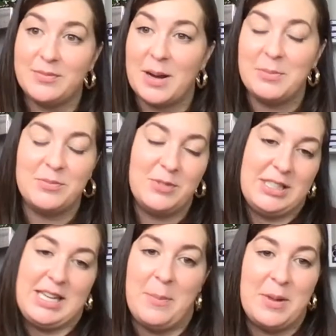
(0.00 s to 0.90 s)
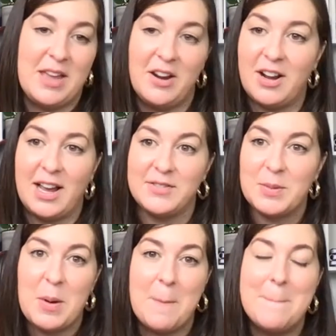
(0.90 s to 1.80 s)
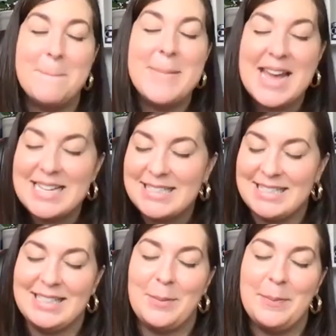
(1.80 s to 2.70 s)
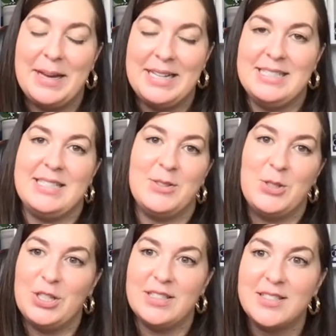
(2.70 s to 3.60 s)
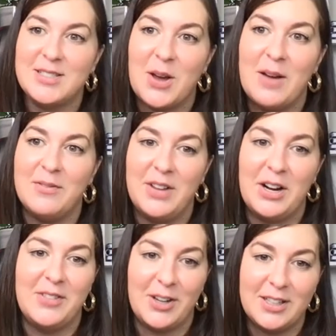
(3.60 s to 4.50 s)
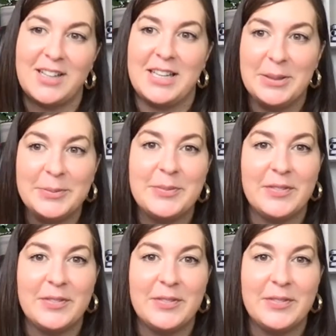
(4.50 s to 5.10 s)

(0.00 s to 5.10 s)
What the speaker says: really happy there, and I have some amazing students. So I'm very, very lucky.